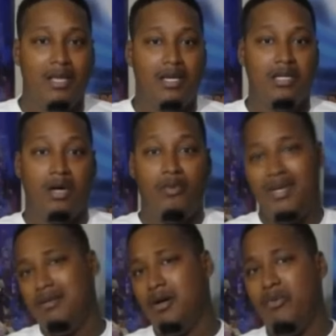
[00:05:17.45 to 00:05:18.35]

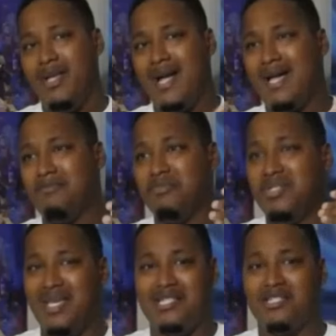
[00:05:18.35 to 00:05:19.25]
We got
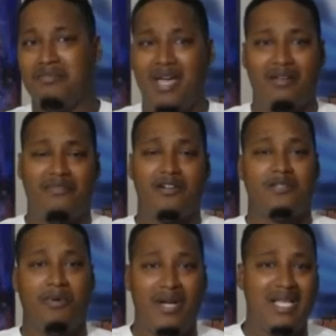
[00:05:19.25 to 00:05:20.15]
decent amount of
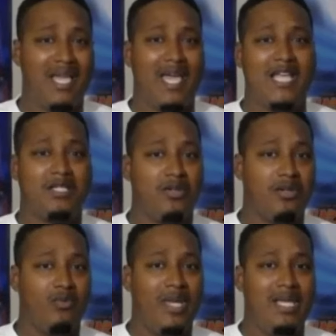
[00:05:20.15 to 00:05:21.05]
first-party games during the
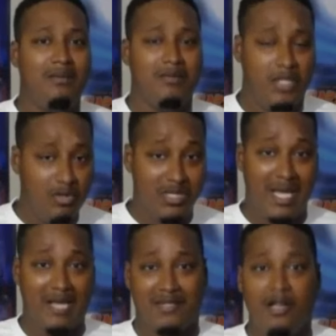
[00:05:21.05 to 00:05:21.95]
Wii U's
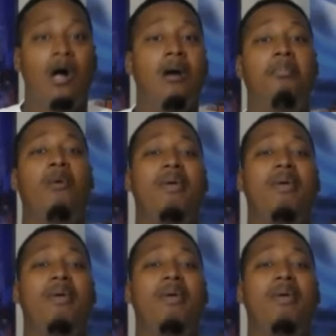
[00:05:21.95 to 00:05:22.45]
life cycle, but we